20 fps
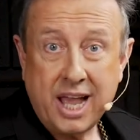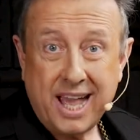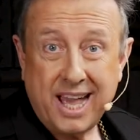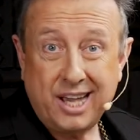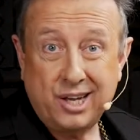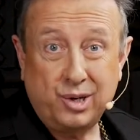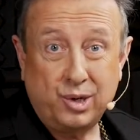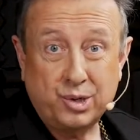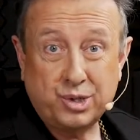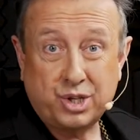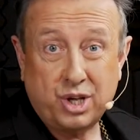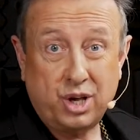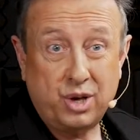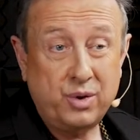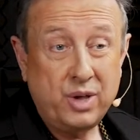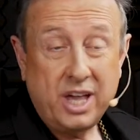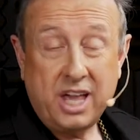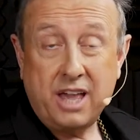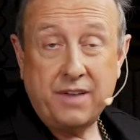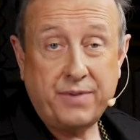And also,
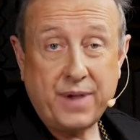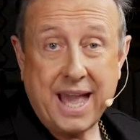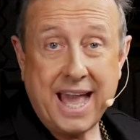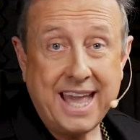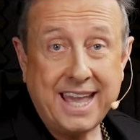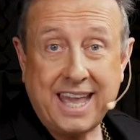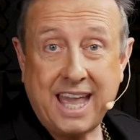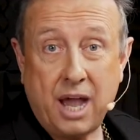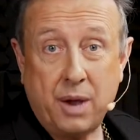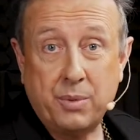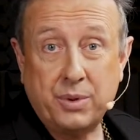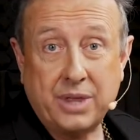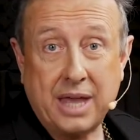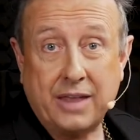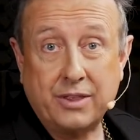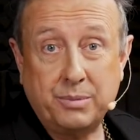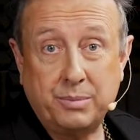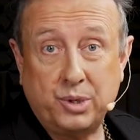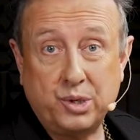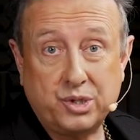if you're hanging out with
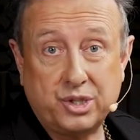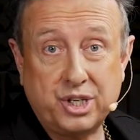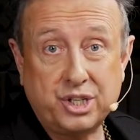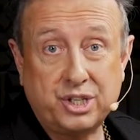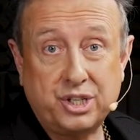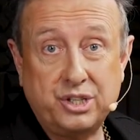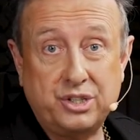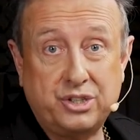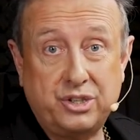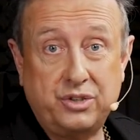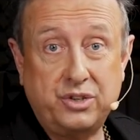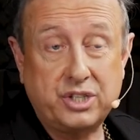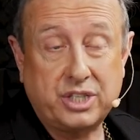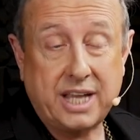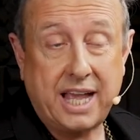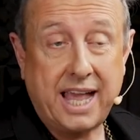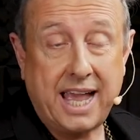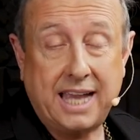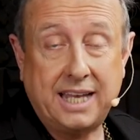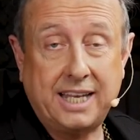other musicians and you
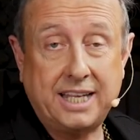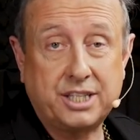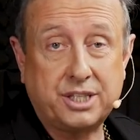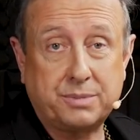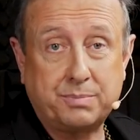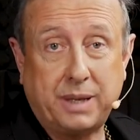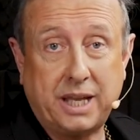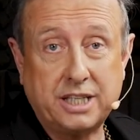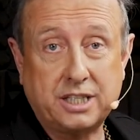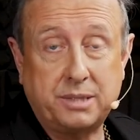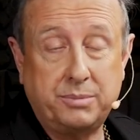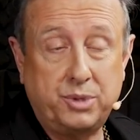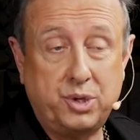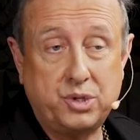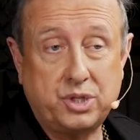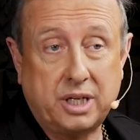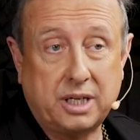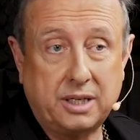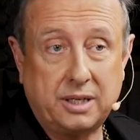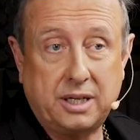say, hey, let's play some
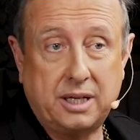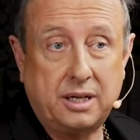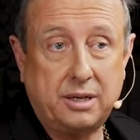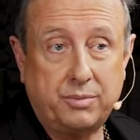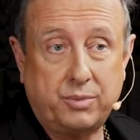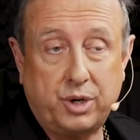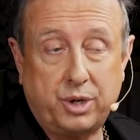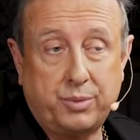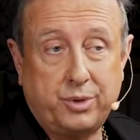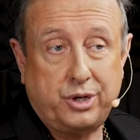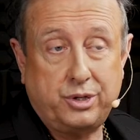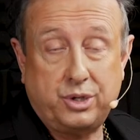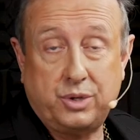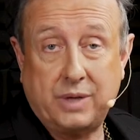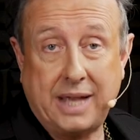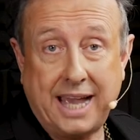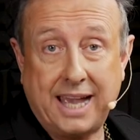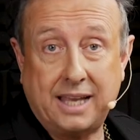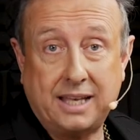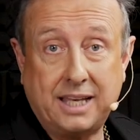music, what do you do?
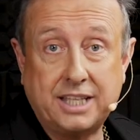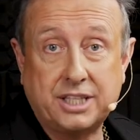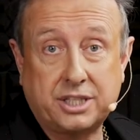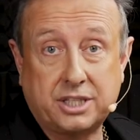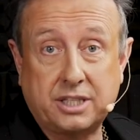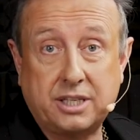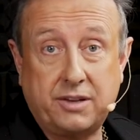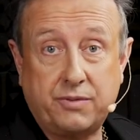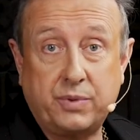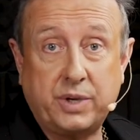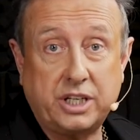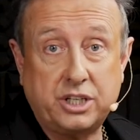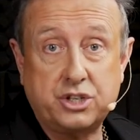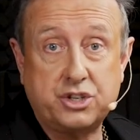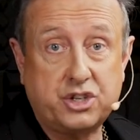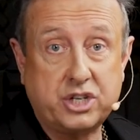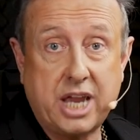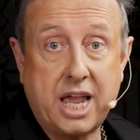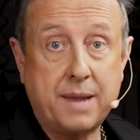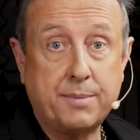Hey, let's see if we can just
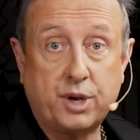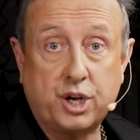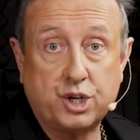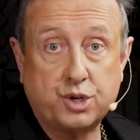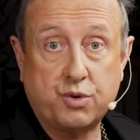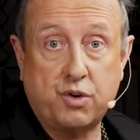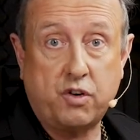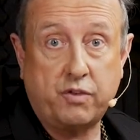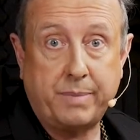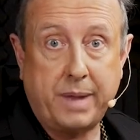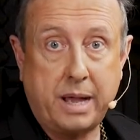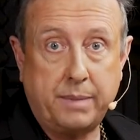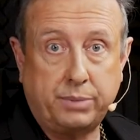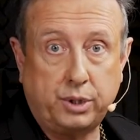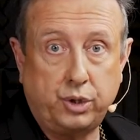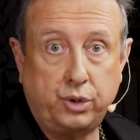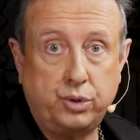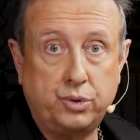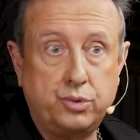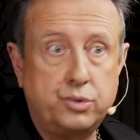jam on a 12-bar
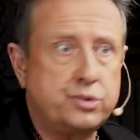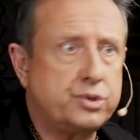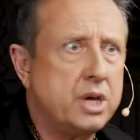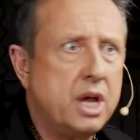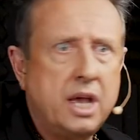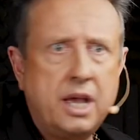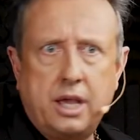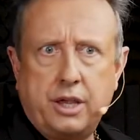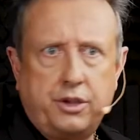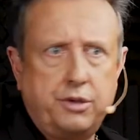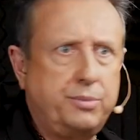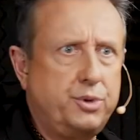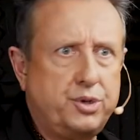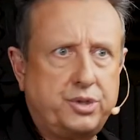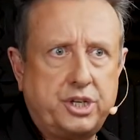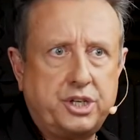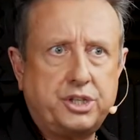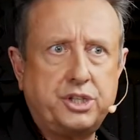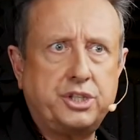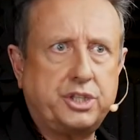blues. Your
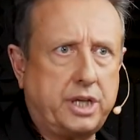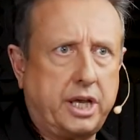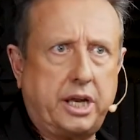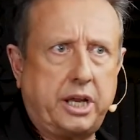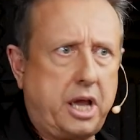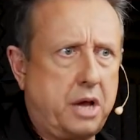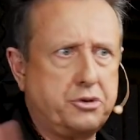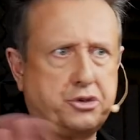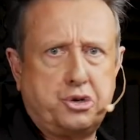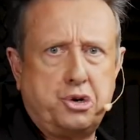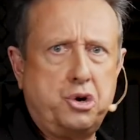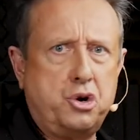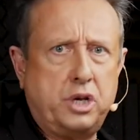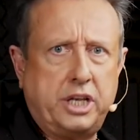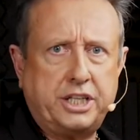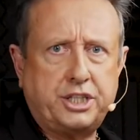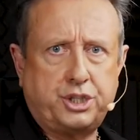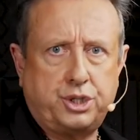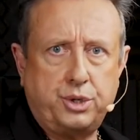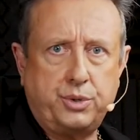musicians are going to go, sure,
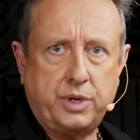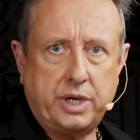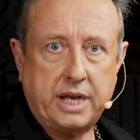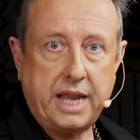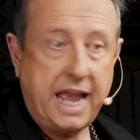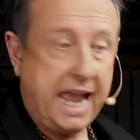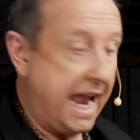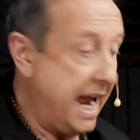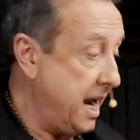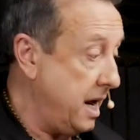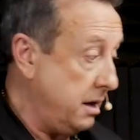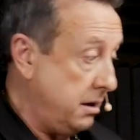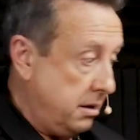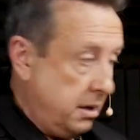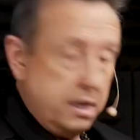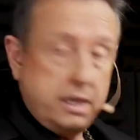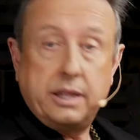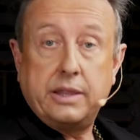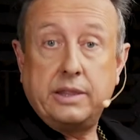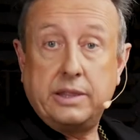let's do it. And
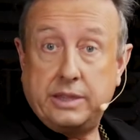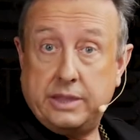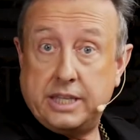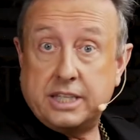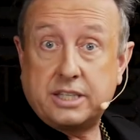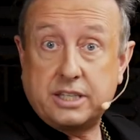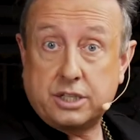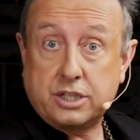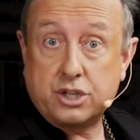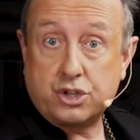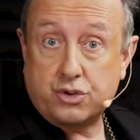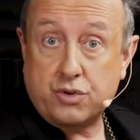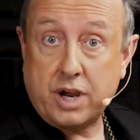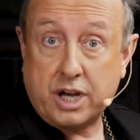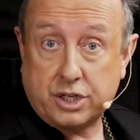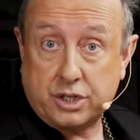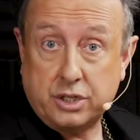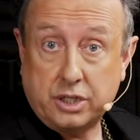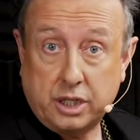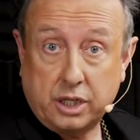this is the
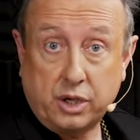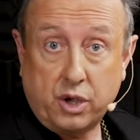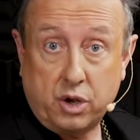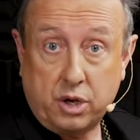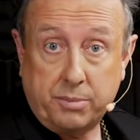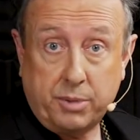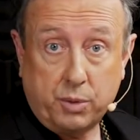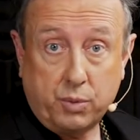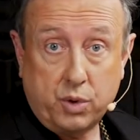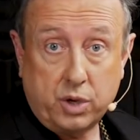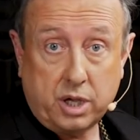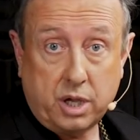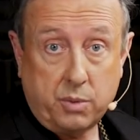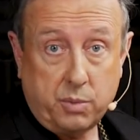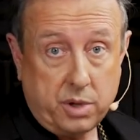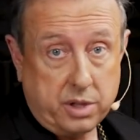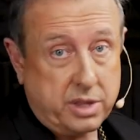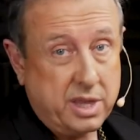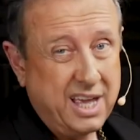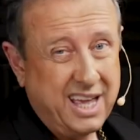structure they're going to be working with.